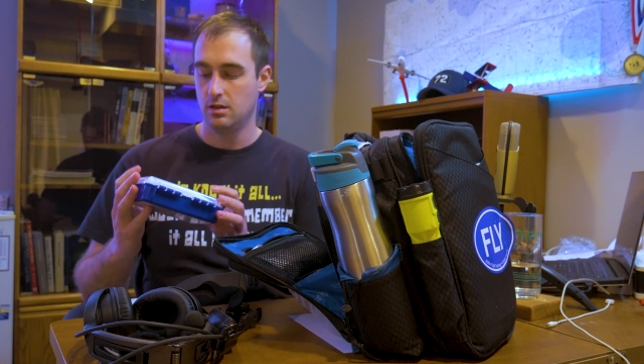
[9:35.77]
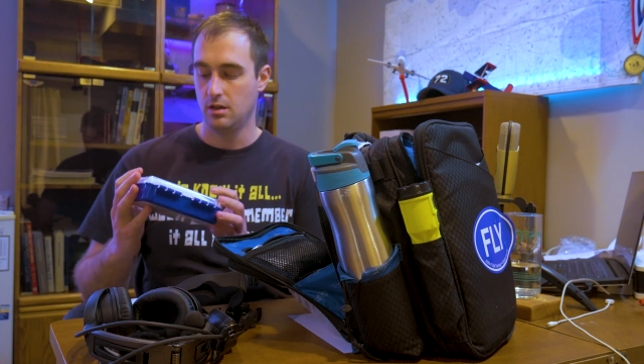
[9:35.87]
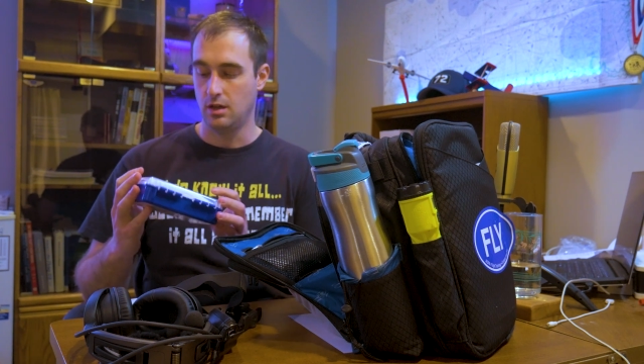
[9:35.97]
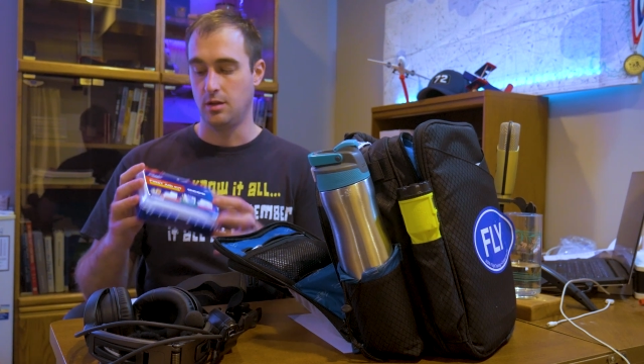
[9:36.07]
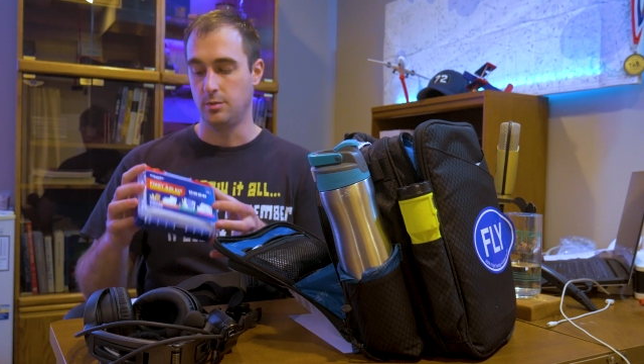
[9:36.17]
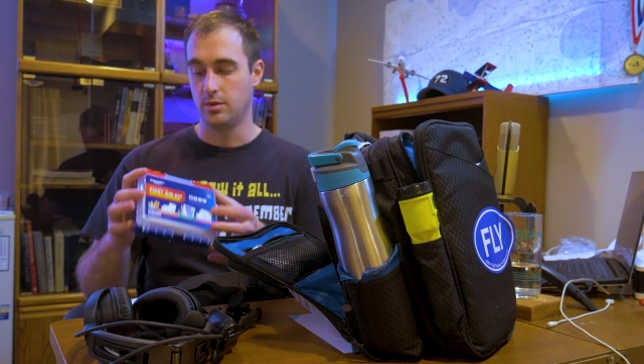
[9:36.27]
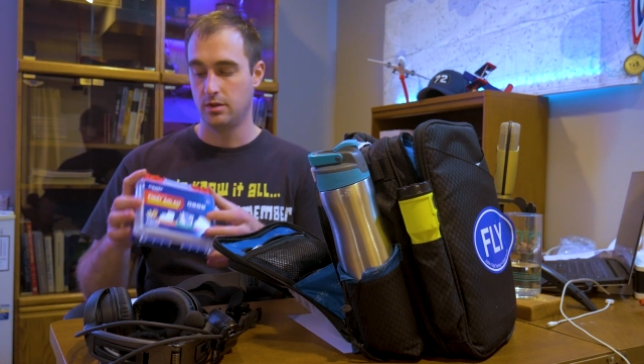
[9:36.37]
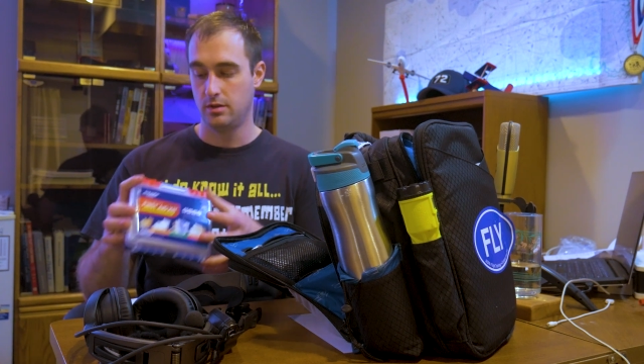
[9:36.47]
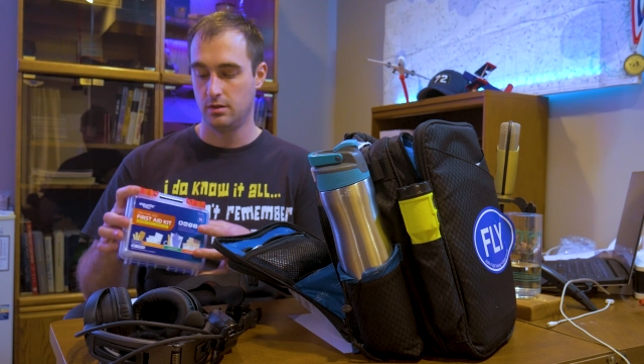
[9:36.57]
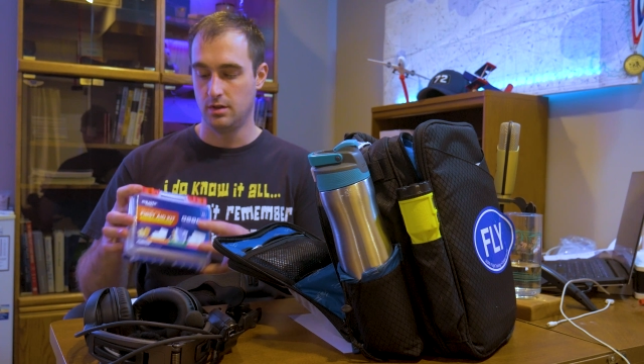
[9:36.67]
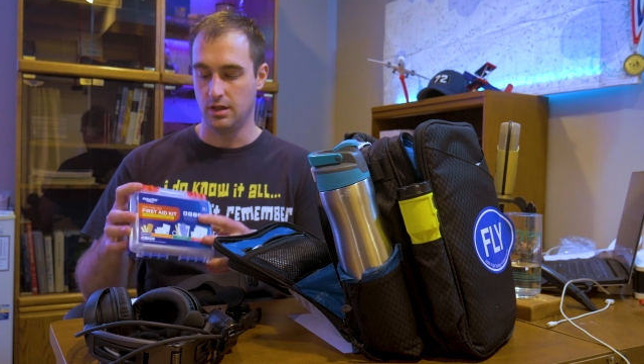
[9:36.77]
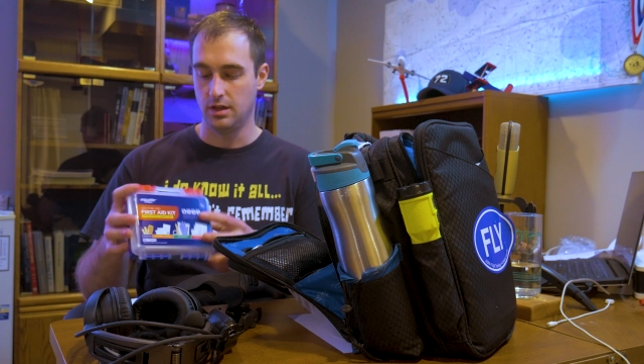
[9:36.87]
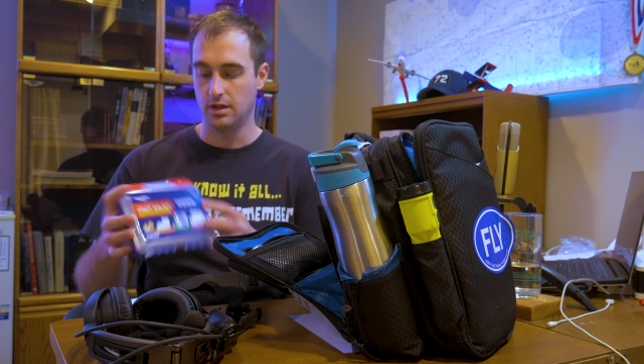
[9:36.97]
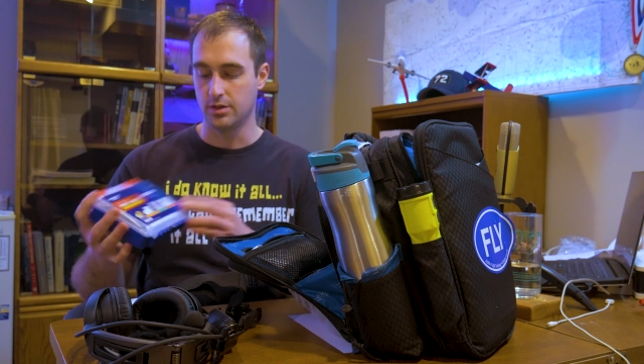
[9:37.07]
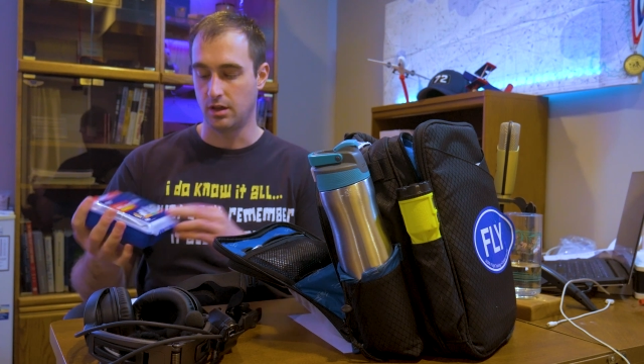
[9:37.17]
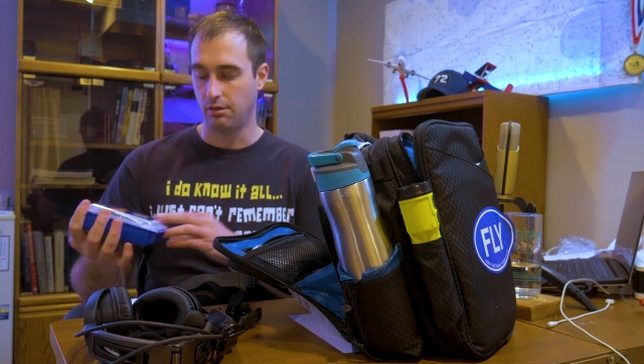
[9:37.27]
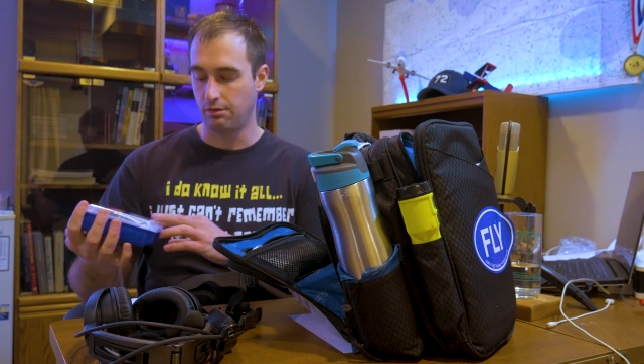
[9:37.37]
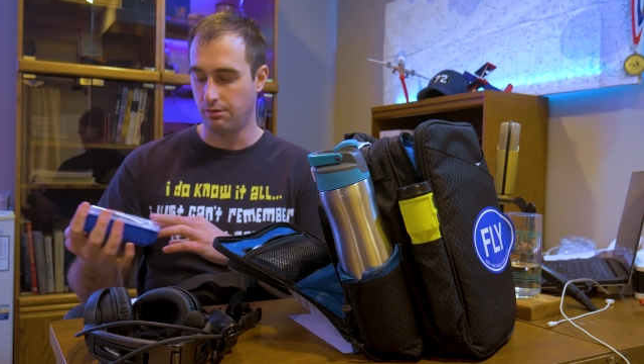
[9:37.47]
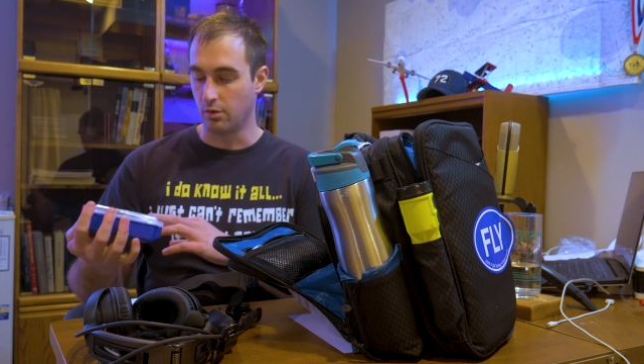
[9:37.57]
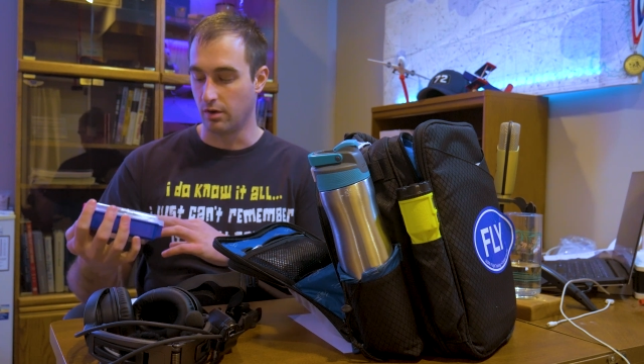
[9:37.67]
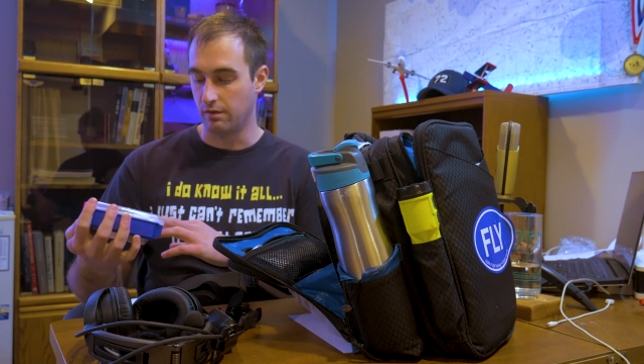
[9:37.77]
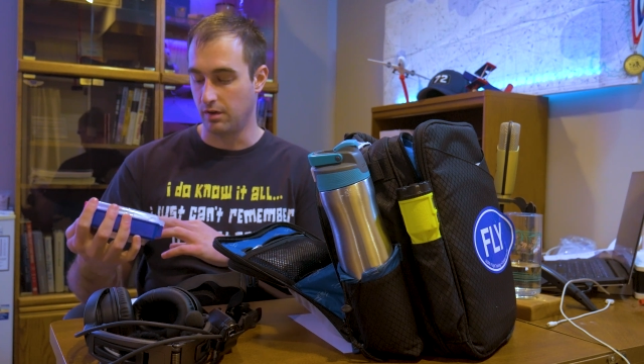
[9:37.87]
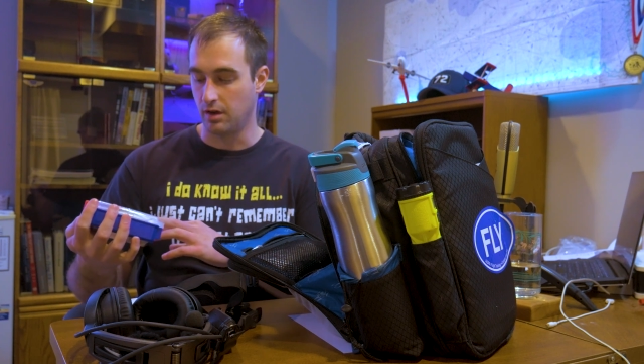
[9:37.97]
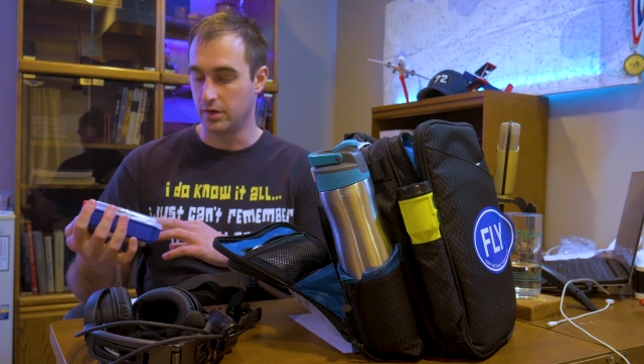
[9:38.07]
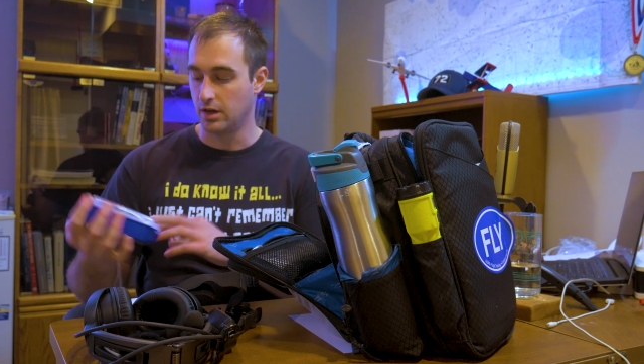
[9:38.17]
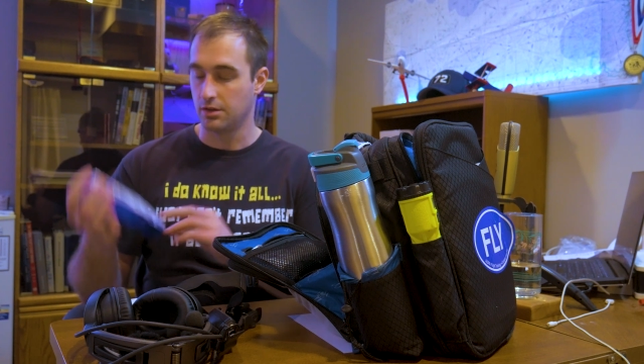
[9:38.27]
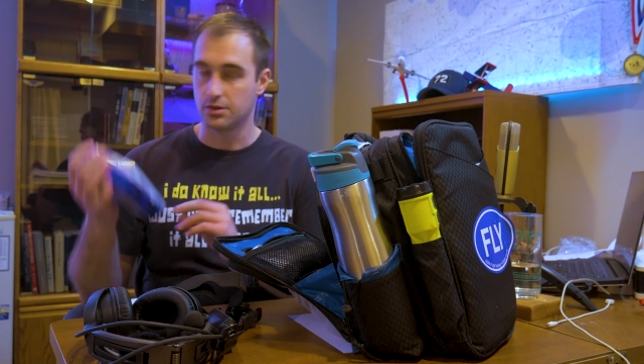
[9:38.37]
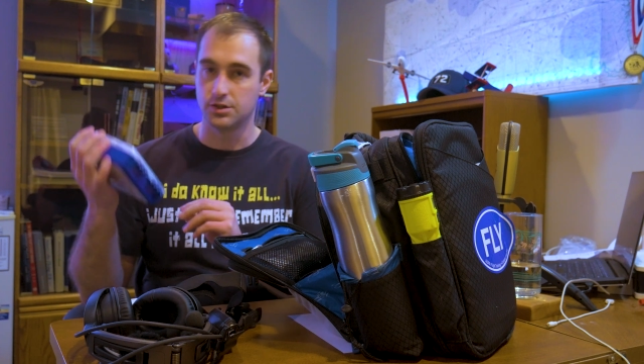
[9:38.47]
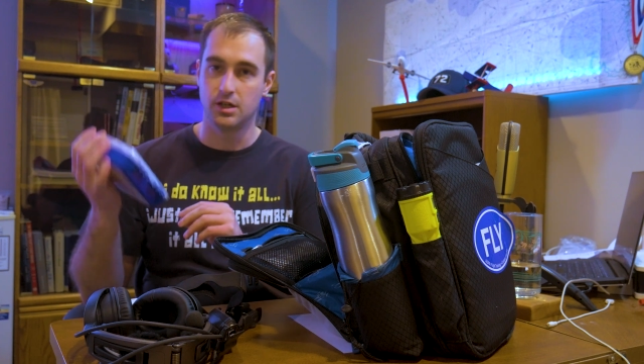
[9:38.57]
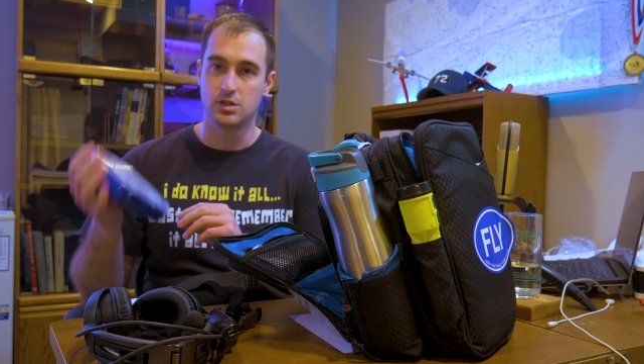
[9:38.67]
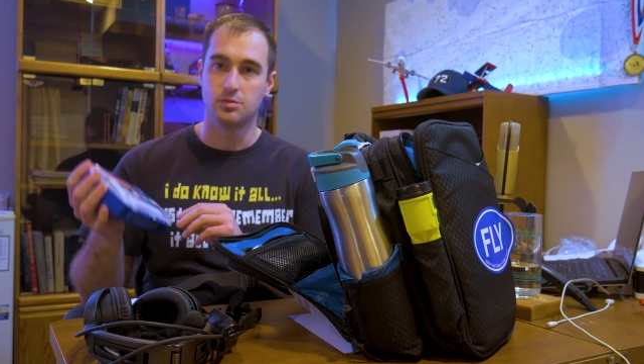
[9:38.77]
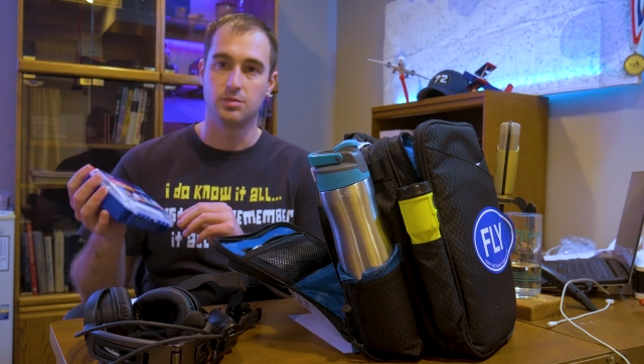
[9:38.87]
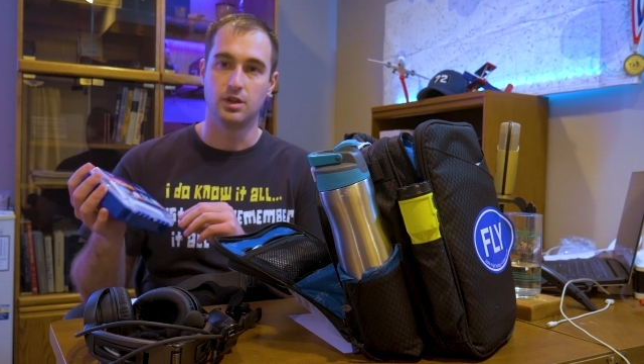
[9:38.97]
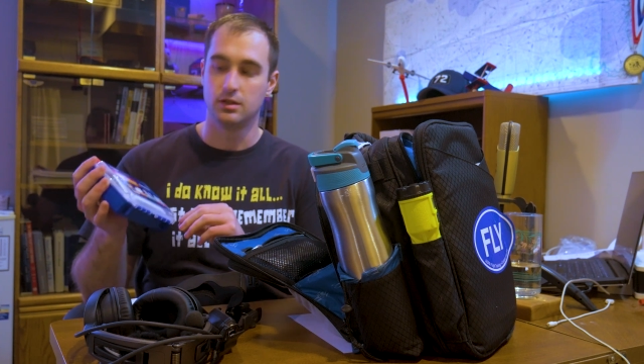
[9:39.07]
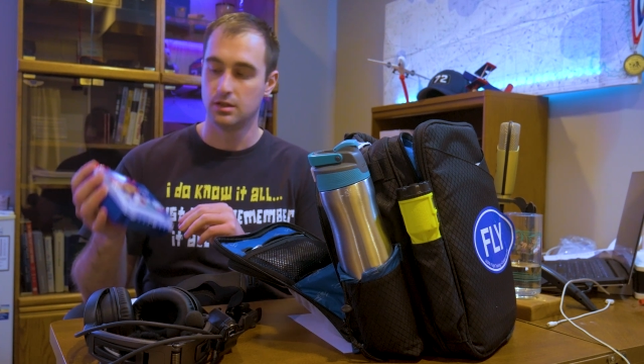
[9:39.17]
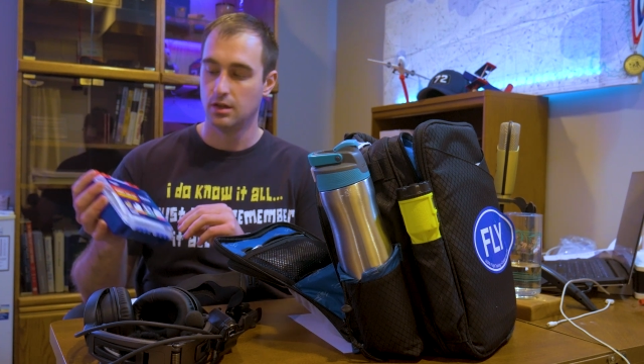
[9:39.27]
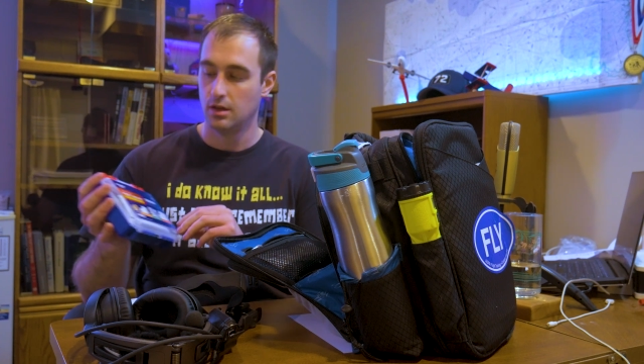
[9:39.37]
I think it was like a $4 or $5 change, but